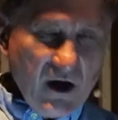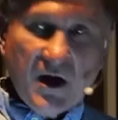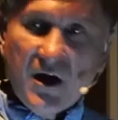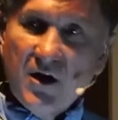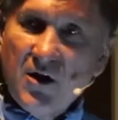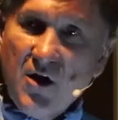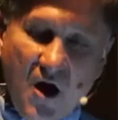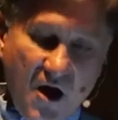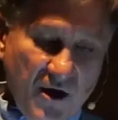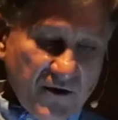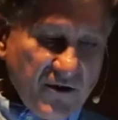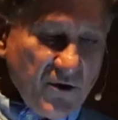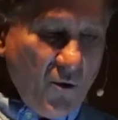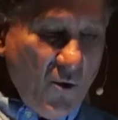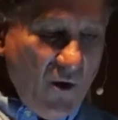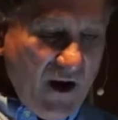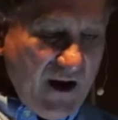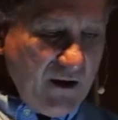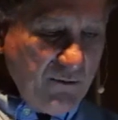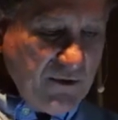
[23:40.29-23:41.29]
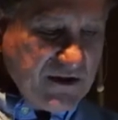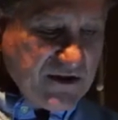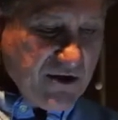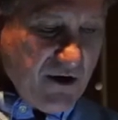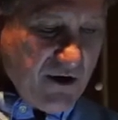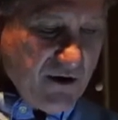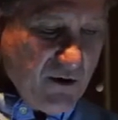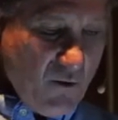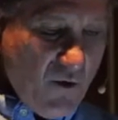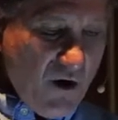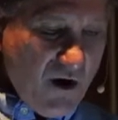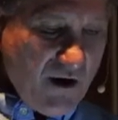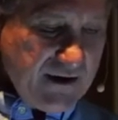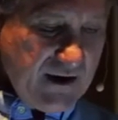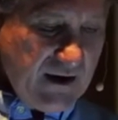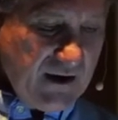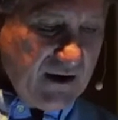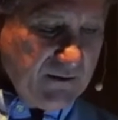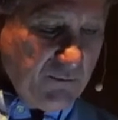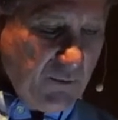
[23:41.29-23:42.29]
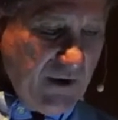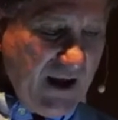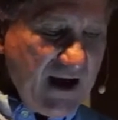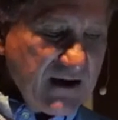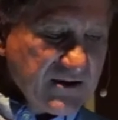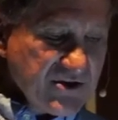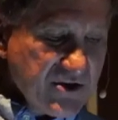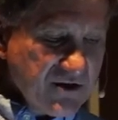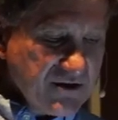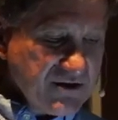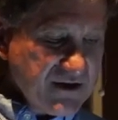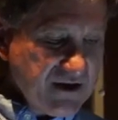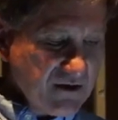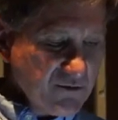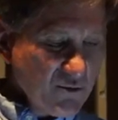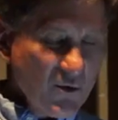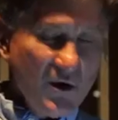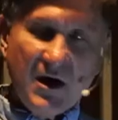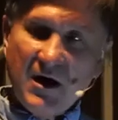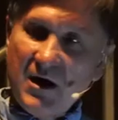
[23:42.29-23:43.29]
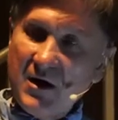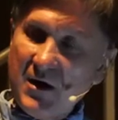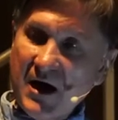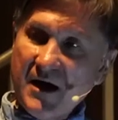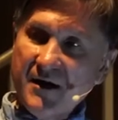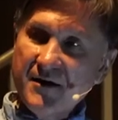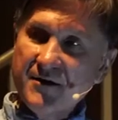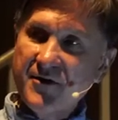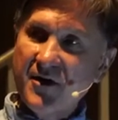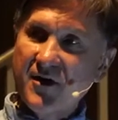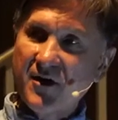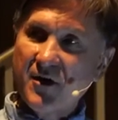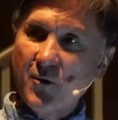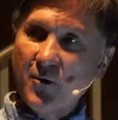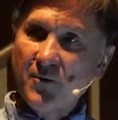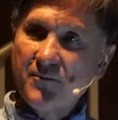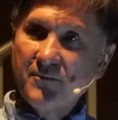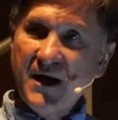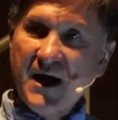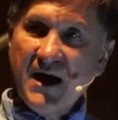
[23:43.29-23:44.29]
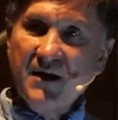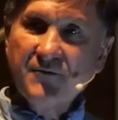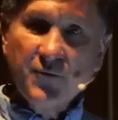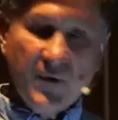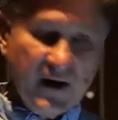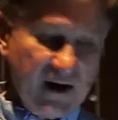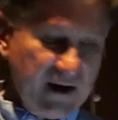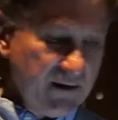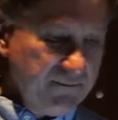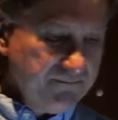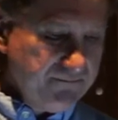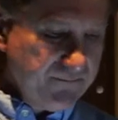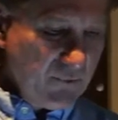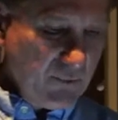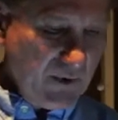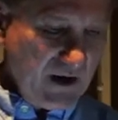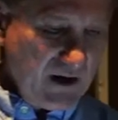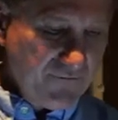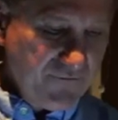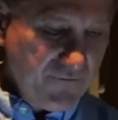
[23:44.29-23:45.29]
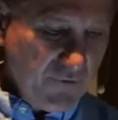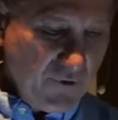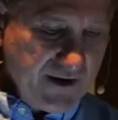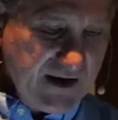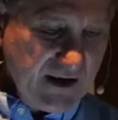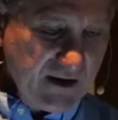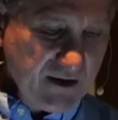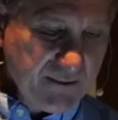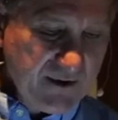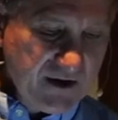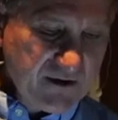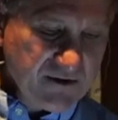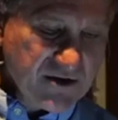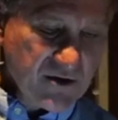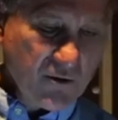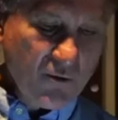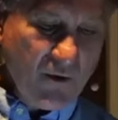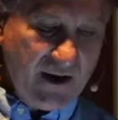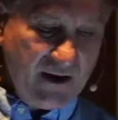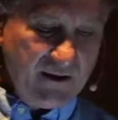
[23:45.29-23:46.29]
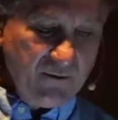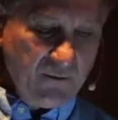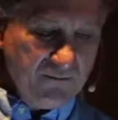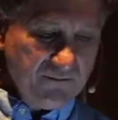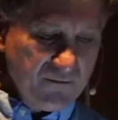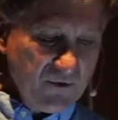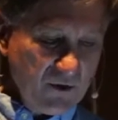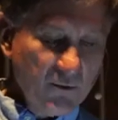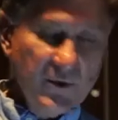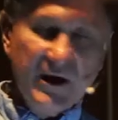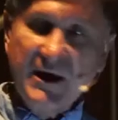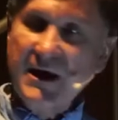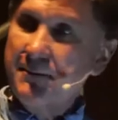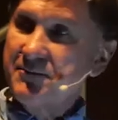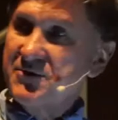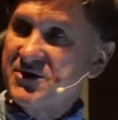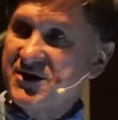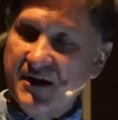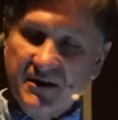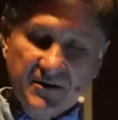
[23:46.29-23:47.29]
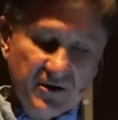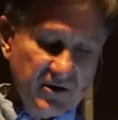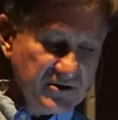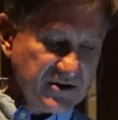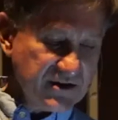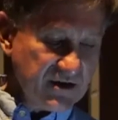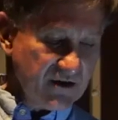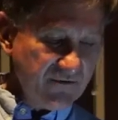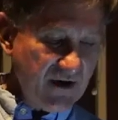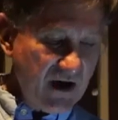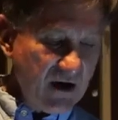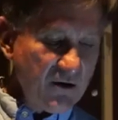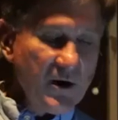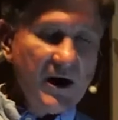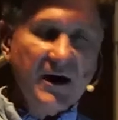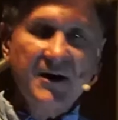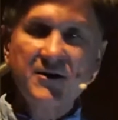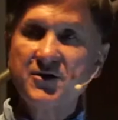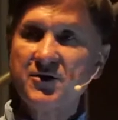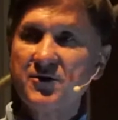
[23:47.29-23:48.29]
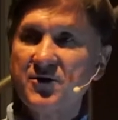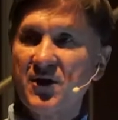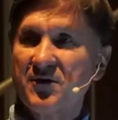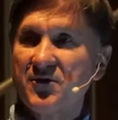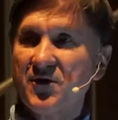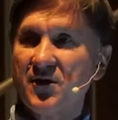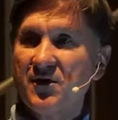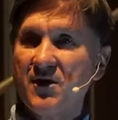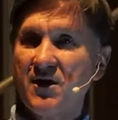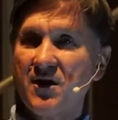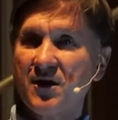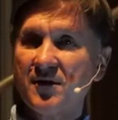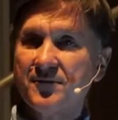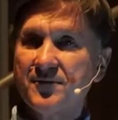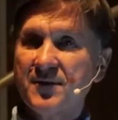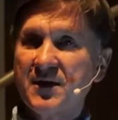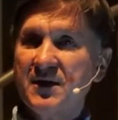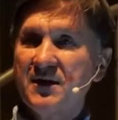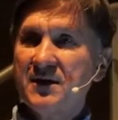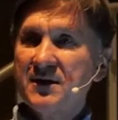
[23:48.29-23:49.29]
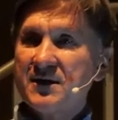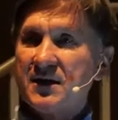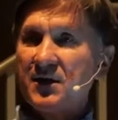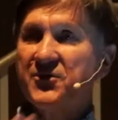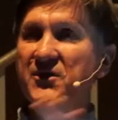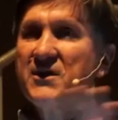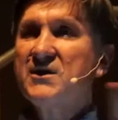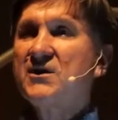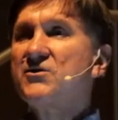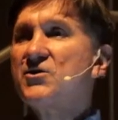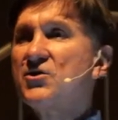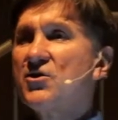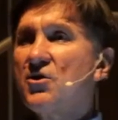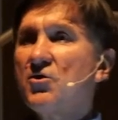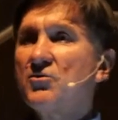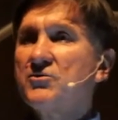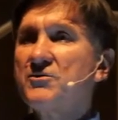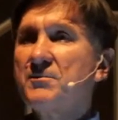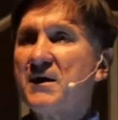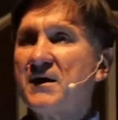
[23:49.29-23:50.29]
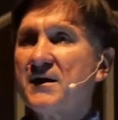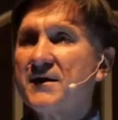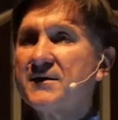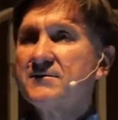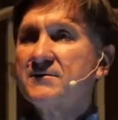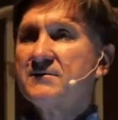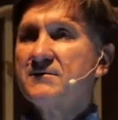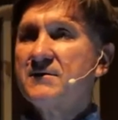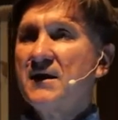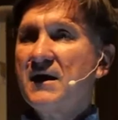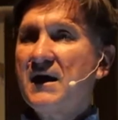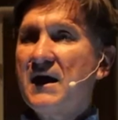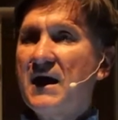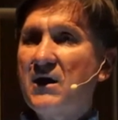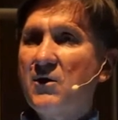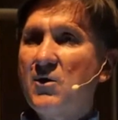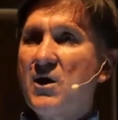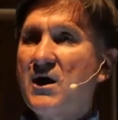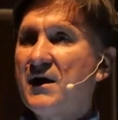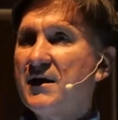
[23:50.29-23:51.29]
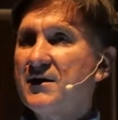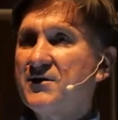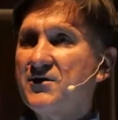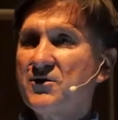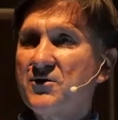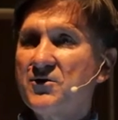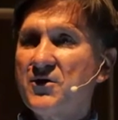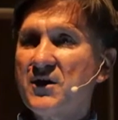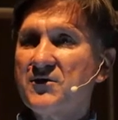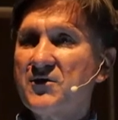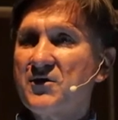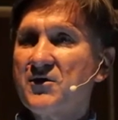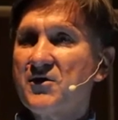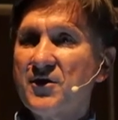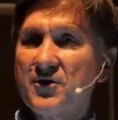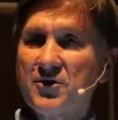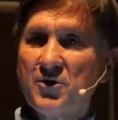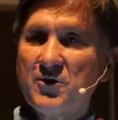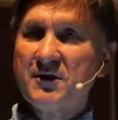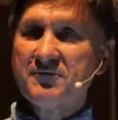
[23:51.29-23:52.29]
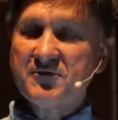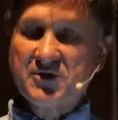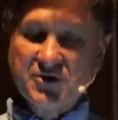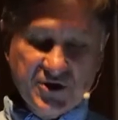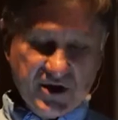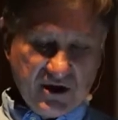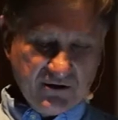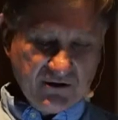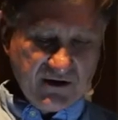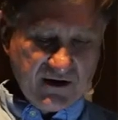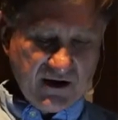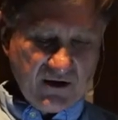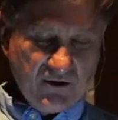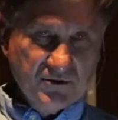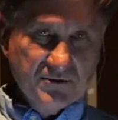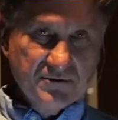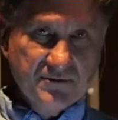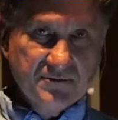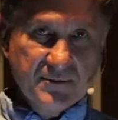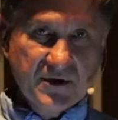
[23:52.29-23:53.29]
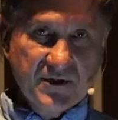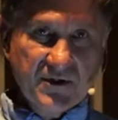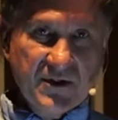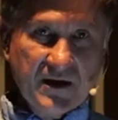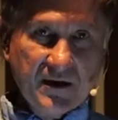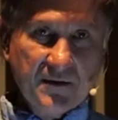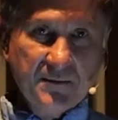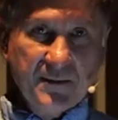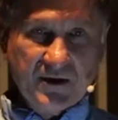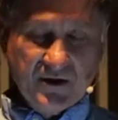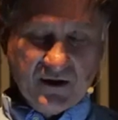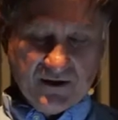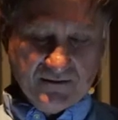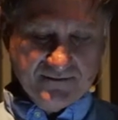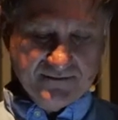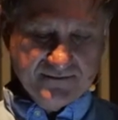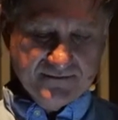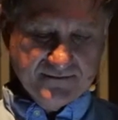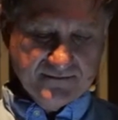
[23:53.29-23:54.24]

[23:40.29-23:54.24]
Along the way, we started walking and we asked ourselves, well, how high are they Halfway, we got four kilometers away. We kept saying to yourself, how high do you think they are? Now, think in your own mind, how high do you think they are? You don't have to shout it out, but think about it.